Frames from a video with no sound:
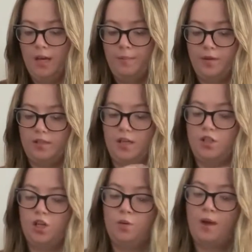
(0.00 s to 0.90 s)
because I
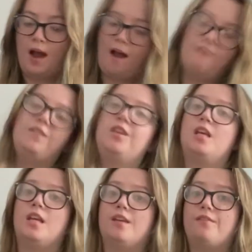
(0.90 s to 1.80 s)
do have
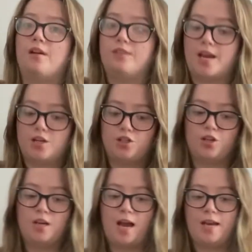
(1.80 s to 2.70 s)
the
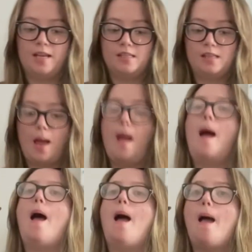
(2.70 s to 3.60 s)
foundation and it's
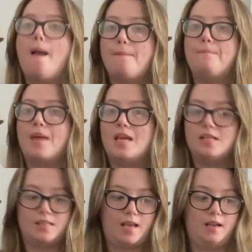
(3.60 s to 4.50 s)

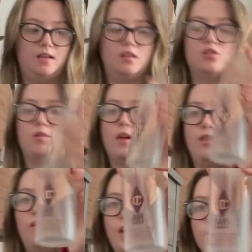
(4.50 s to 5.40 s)
amazing. So I thought I'd